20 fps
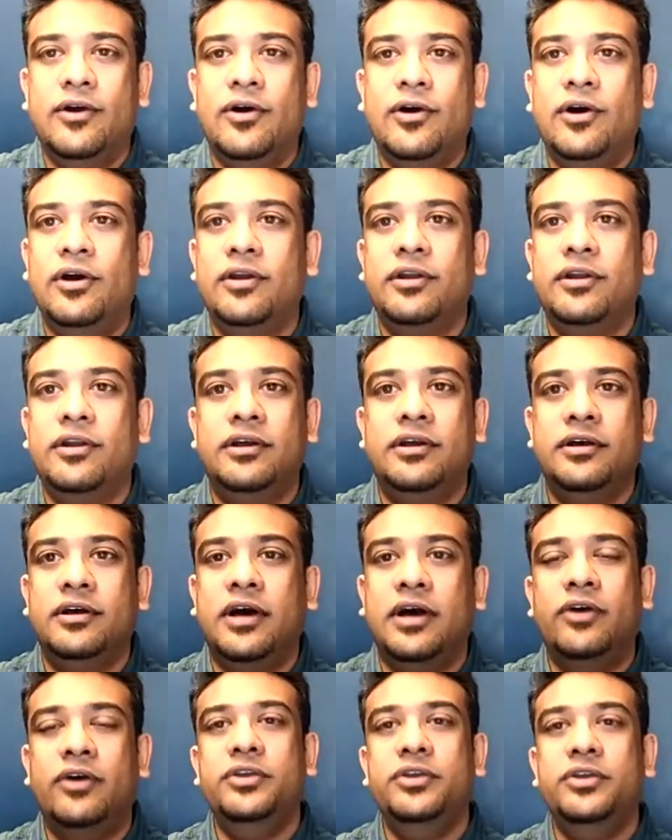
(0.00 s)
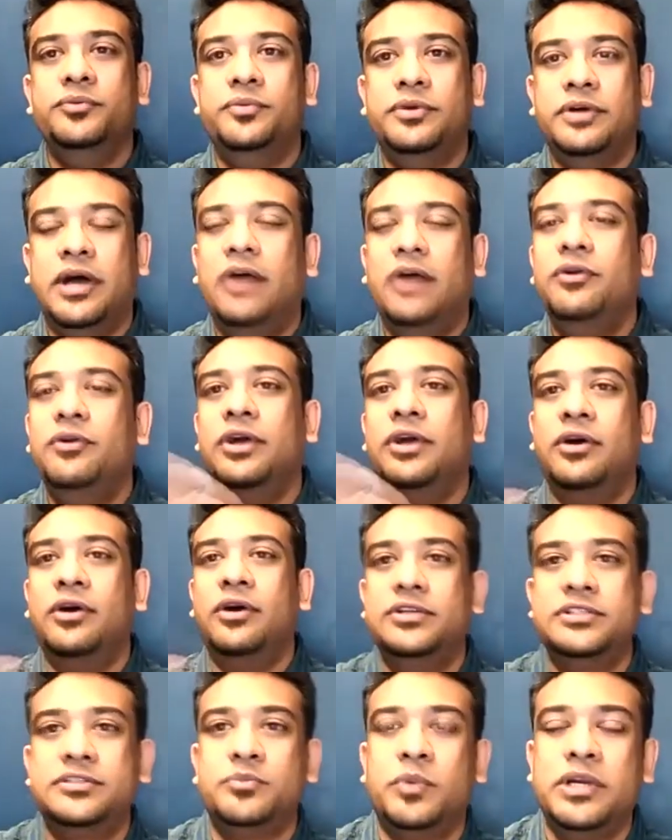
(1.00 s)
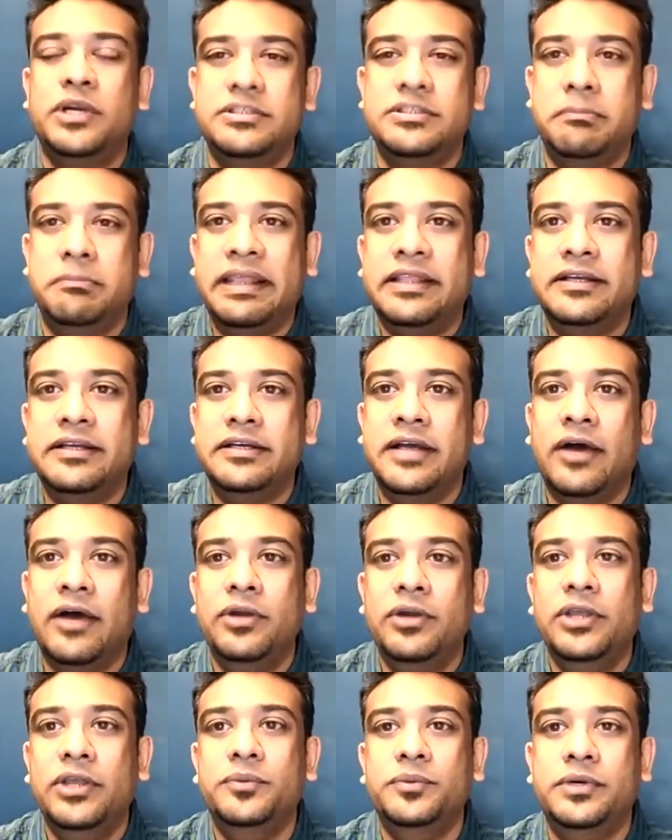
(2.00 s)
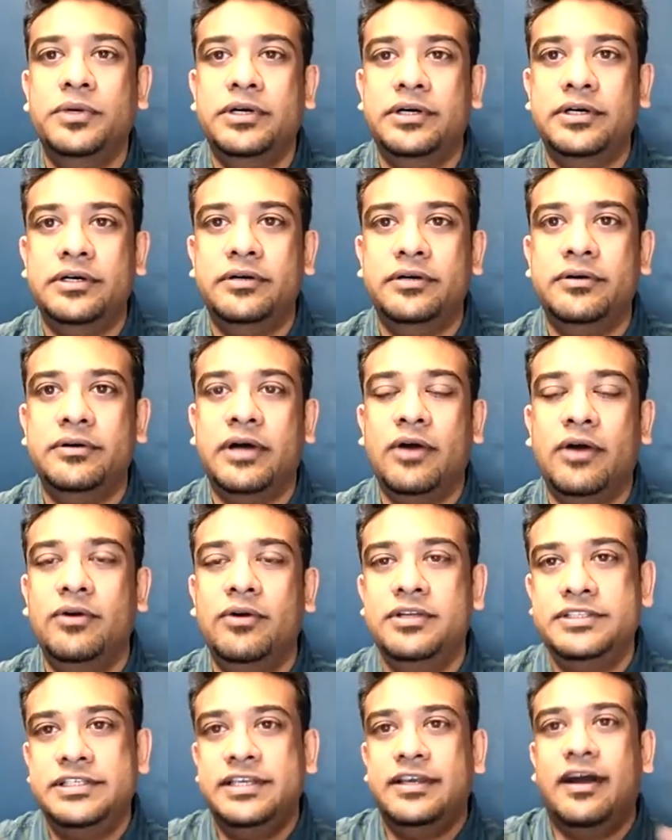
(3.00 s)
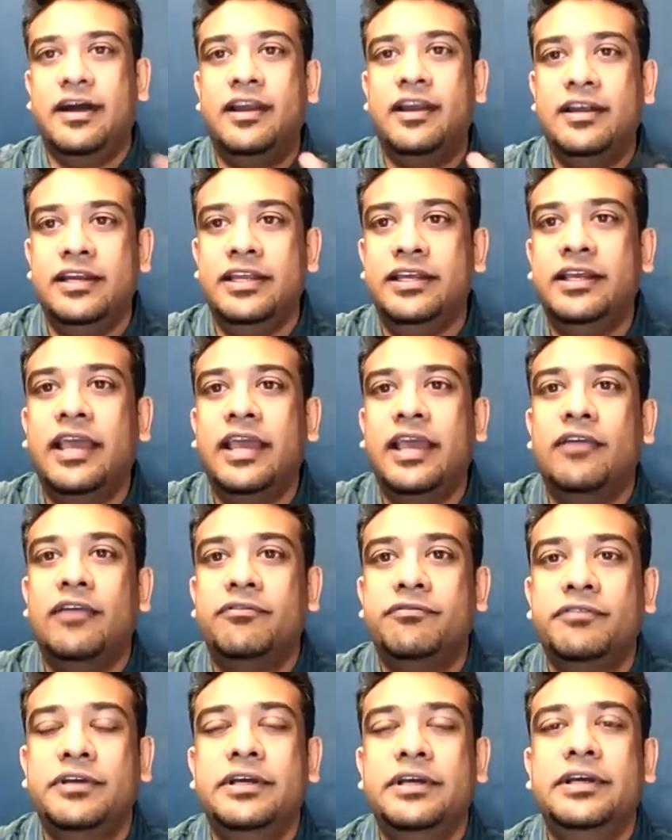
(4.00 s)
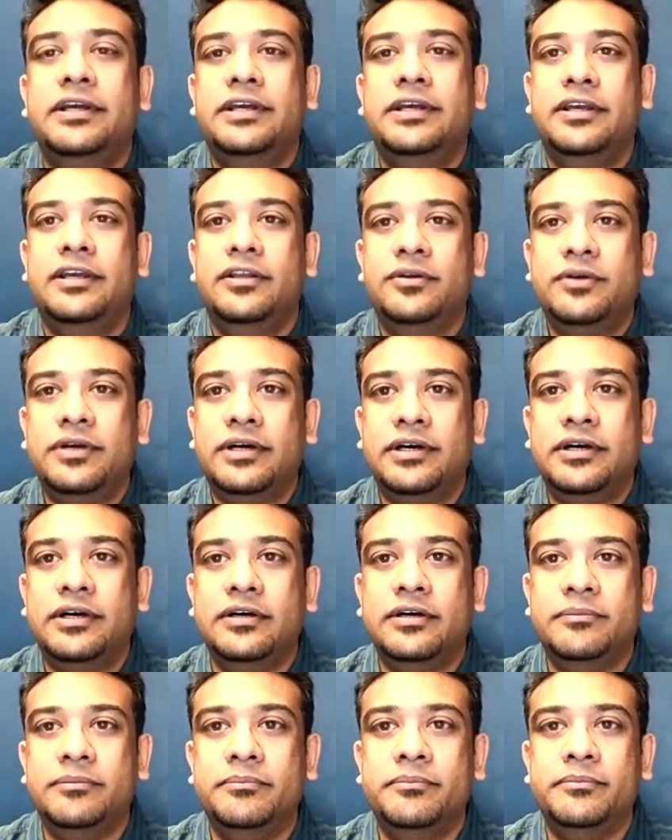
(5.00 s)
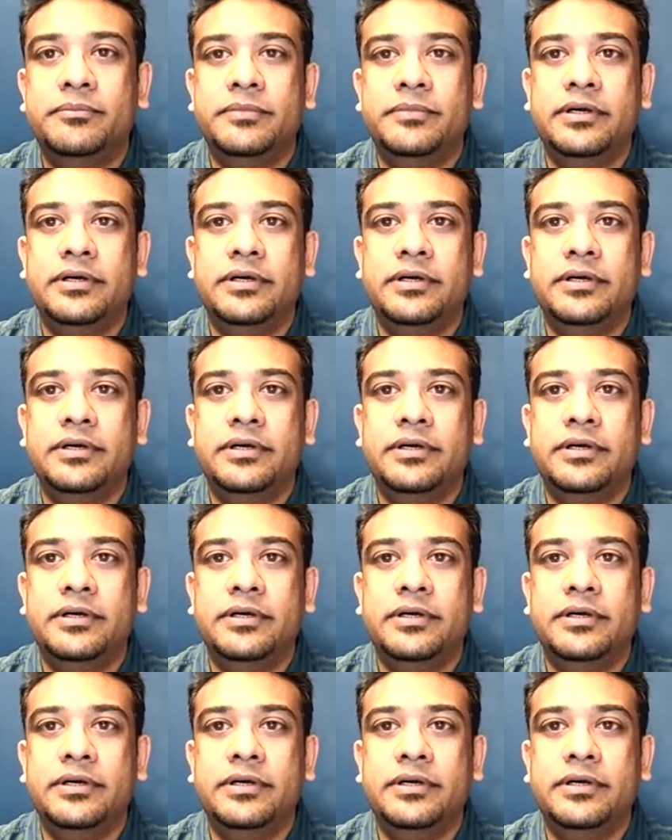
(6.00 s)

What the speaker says: Or how do you what is the method? How does the R&D kind of you know